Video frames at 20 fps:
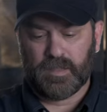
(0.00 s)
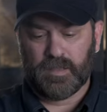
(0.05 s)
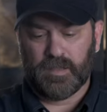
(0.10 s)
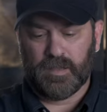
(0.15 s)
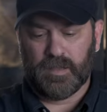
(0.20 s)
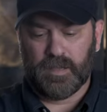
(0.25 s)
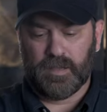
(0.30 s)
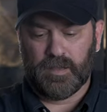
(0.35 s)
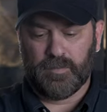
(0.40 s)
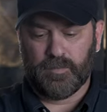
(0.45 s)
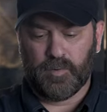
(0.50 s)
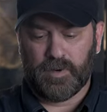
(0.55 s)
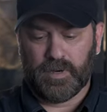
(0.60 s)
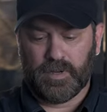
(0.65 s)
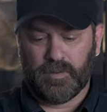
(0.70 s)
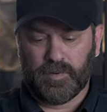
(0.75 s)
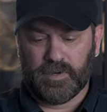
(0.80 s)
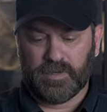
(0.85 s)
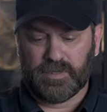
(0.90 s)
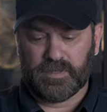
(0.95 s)
What I
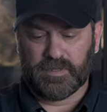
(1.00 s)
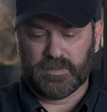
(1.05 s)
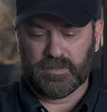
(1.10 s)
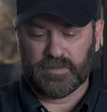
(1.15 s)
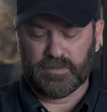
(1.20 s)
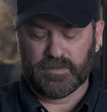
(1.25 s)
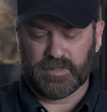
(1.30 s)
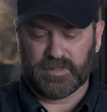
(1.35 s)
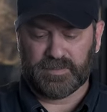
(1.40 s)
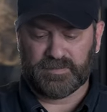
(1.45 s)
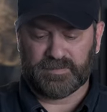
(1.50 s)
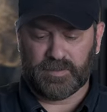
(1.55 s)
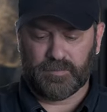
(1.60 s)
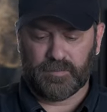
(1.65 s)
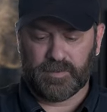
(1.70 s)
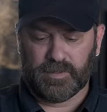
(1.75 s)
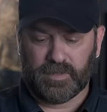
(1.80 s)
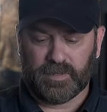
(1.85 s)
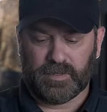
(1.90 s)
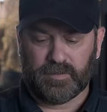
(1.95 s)
wanna do is I
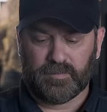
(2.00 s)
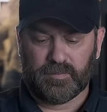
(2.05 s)
wanna